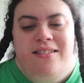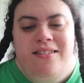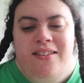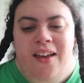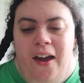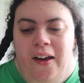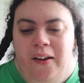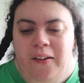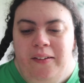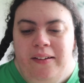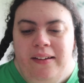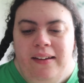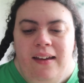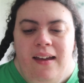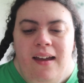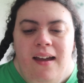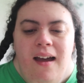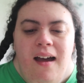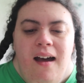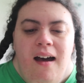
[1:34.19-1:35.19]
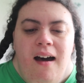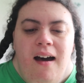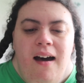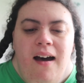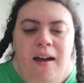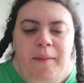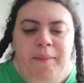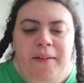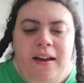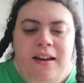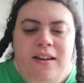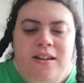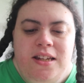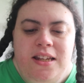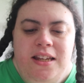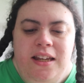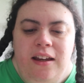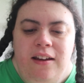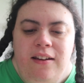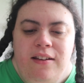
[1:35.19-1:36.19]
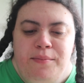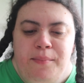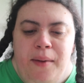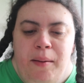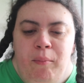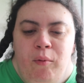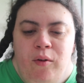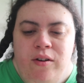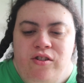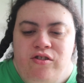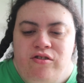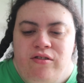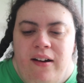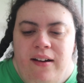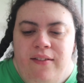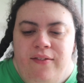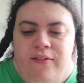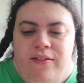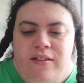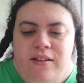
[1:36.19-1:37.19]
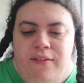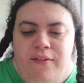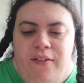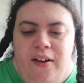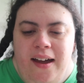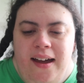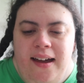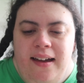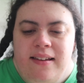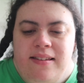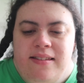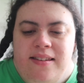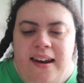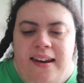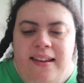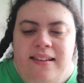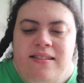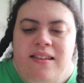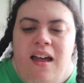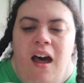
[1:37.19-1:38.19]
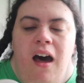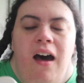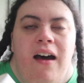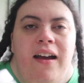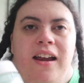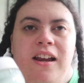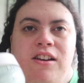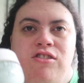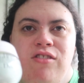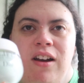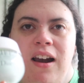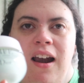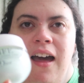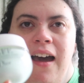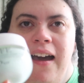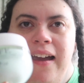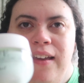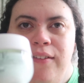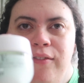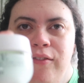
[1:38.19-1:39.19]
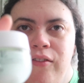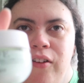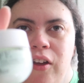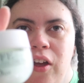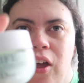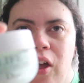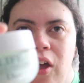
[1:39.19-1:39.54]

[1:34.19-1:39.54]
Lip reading: So I'm going to use my moisturizer first, and it's the Hydra Life